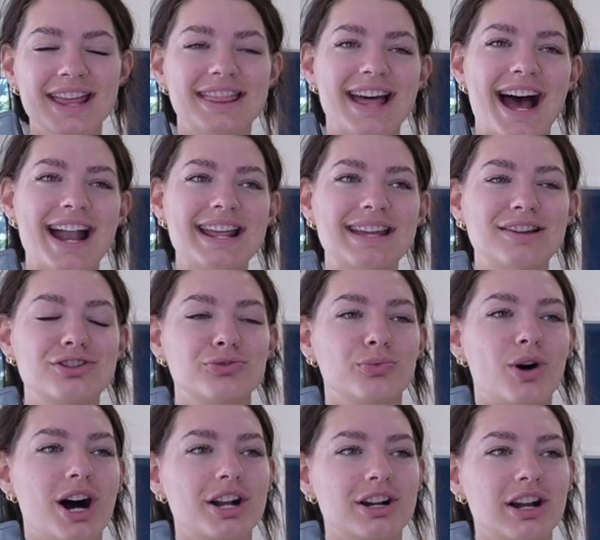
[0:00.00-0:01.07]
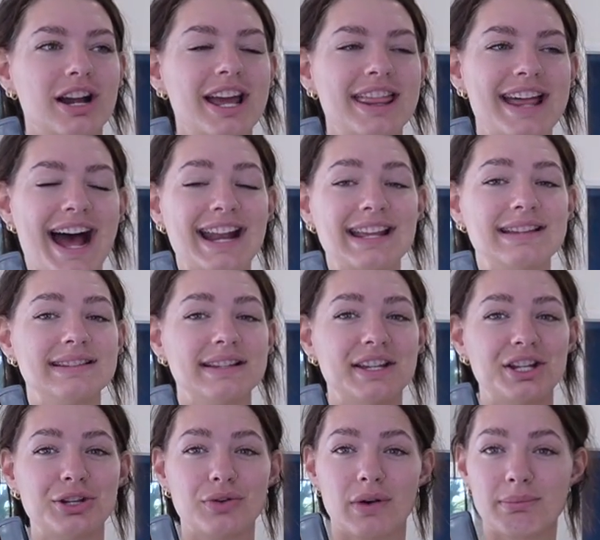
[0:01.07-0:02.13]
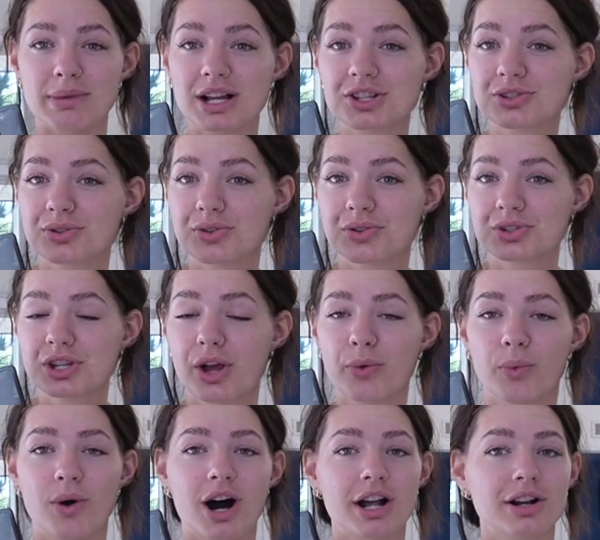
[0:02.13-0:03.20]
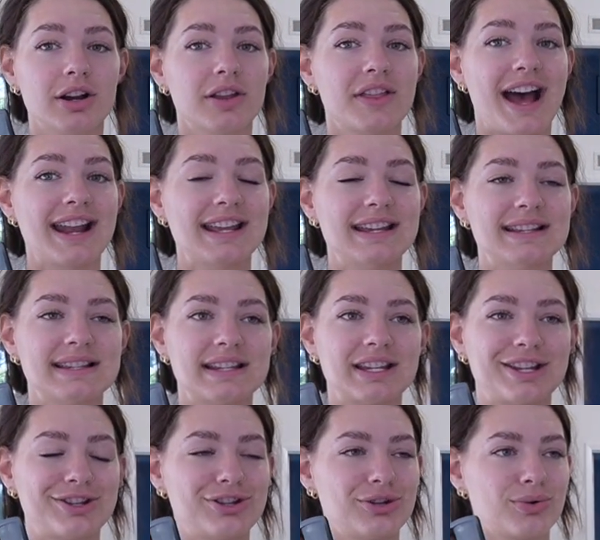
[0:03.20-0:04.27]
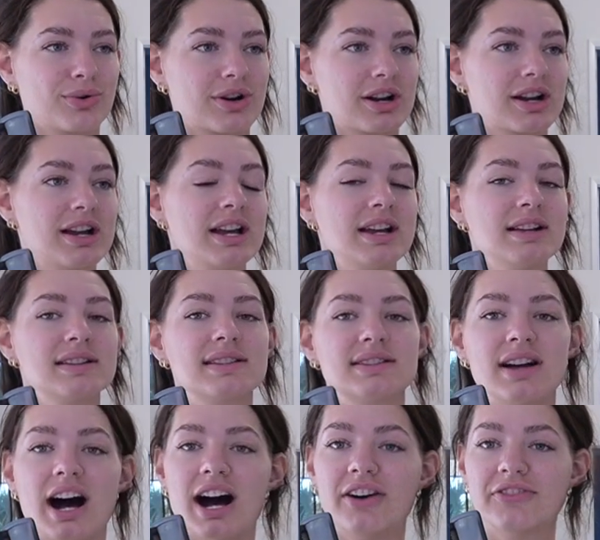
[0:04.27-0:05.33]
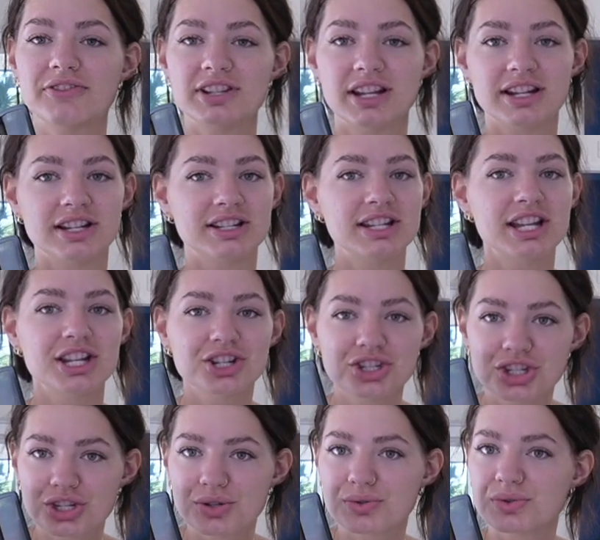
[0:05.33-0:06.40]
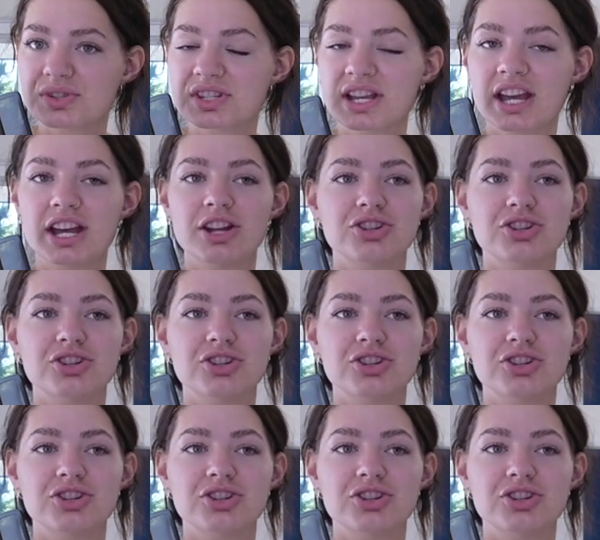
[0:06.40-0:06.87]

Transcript: That is water that is in your muscles, water that is in your soft tissues,